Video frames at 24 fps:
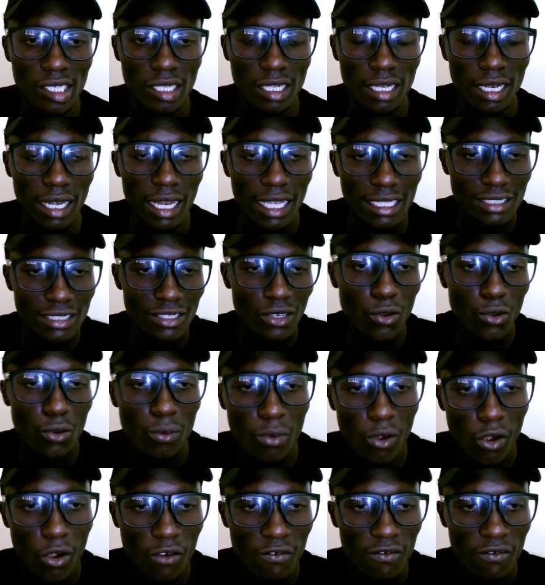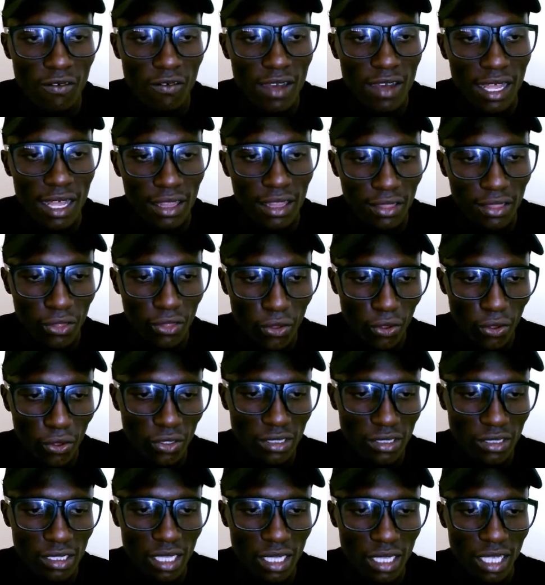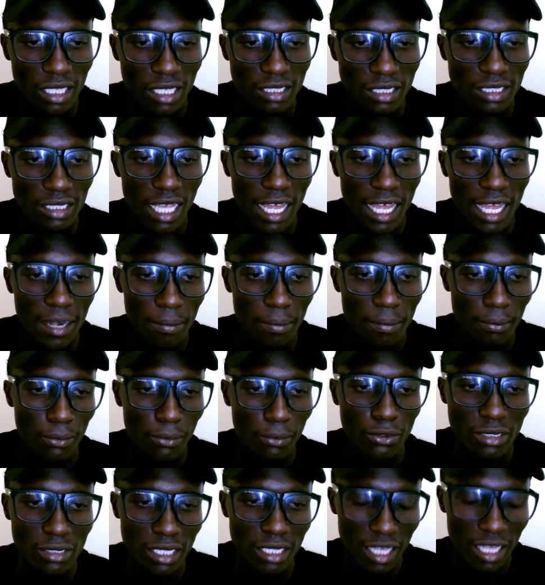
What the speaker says: let's loop over those things and put them